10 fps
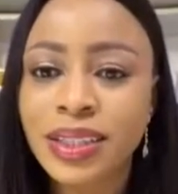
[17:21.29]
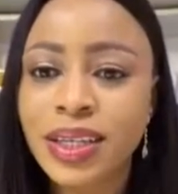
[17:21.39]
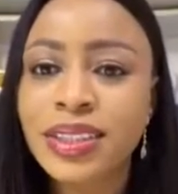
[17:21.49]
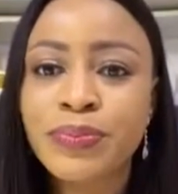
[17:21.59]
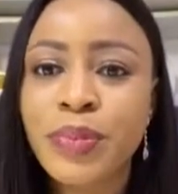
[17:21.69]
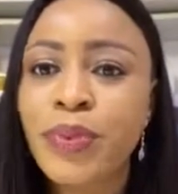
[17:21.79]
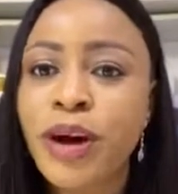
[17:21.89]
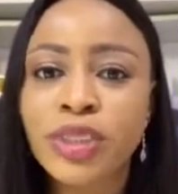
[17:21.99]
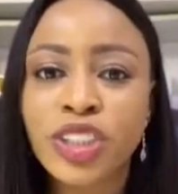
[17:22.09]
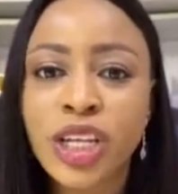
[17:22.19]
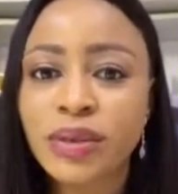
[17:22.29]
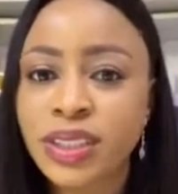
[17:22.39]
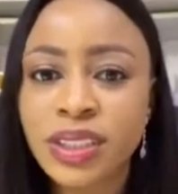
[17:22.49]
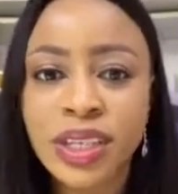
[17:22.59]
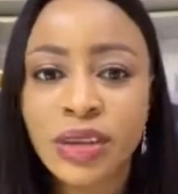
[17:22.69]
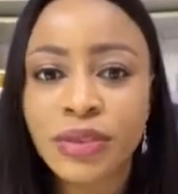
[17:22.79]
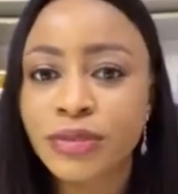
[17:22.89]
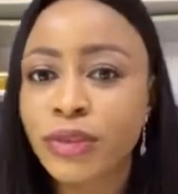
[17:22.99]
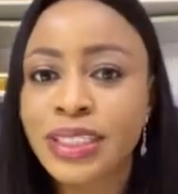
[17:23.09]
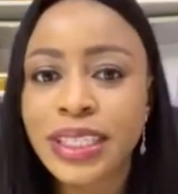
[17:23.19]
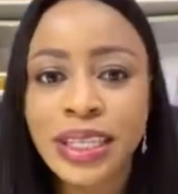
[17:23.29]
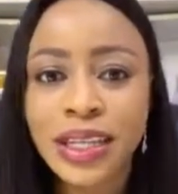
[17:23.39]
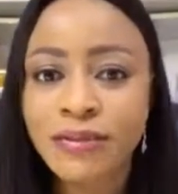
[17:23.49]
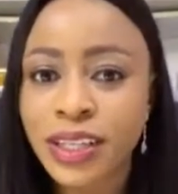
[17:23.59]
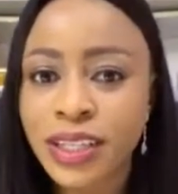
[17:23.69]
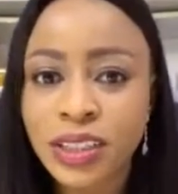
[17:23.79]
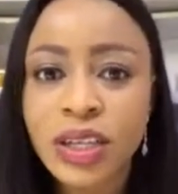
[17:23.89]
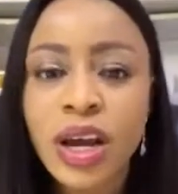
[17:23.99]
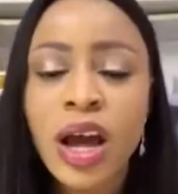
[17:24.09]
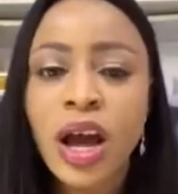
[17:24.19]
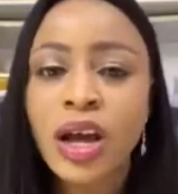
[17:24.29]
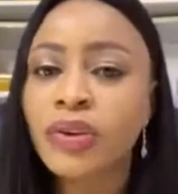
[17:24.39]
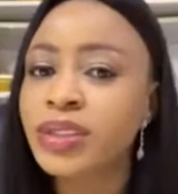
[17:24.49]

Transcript: In case people have been shouting it and not taking advantage,